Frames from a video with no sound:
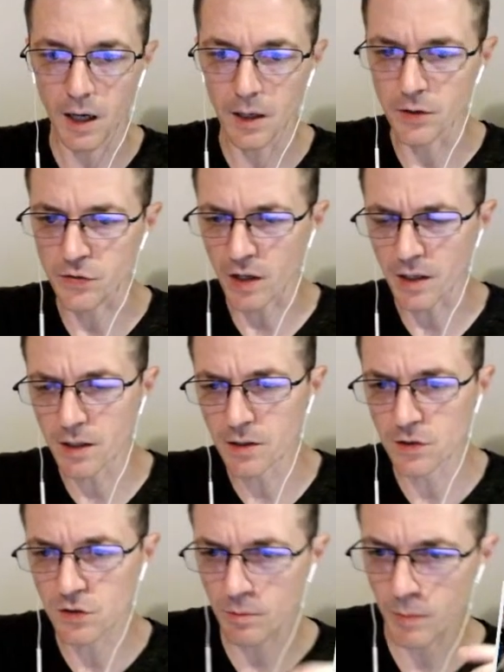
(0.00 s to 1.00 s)
Is that
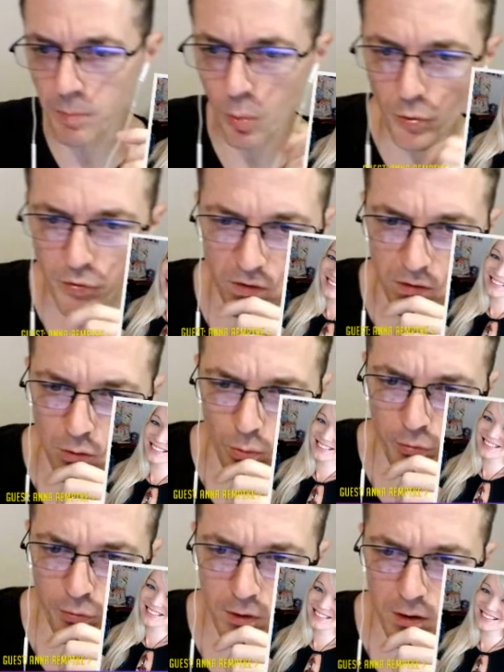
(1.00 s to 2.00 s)
hitting some of the points that you
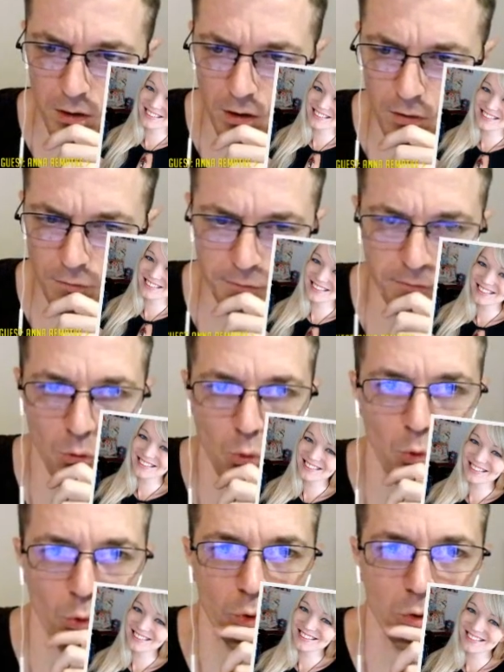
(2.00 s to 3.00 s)
were thinking of,
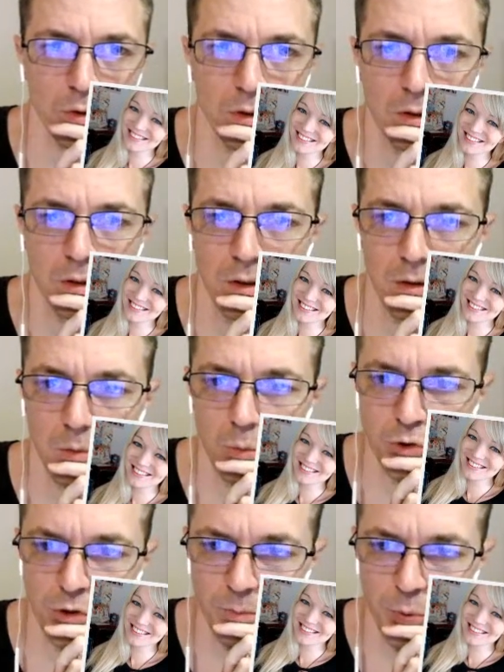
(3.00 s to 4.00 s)
or
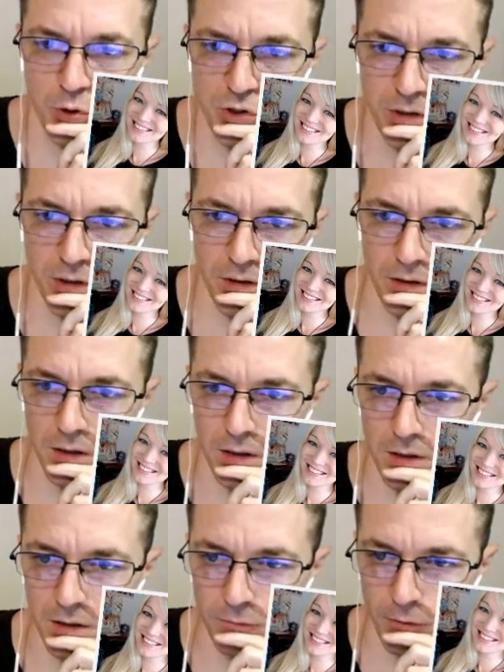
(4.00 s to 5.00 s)
would you push
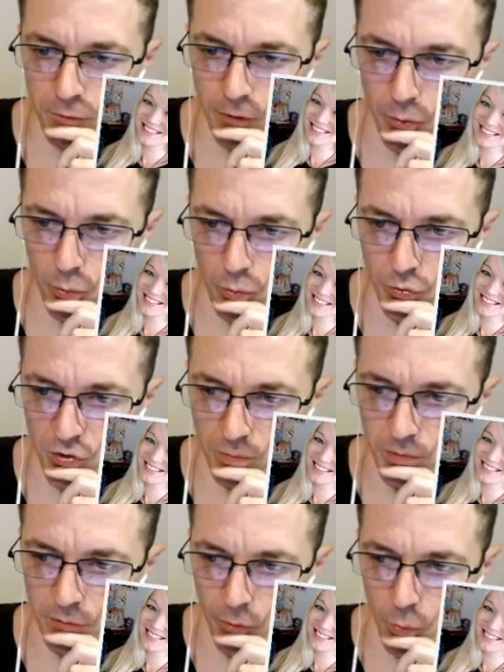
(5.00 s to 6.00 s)
that even further in some
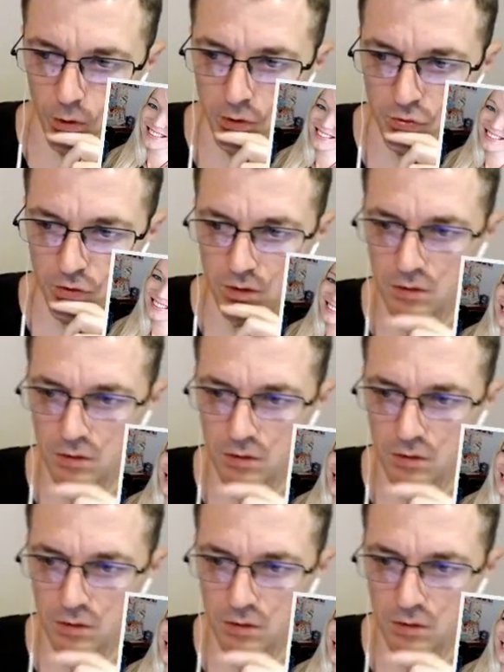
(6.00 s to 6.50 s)
different ways?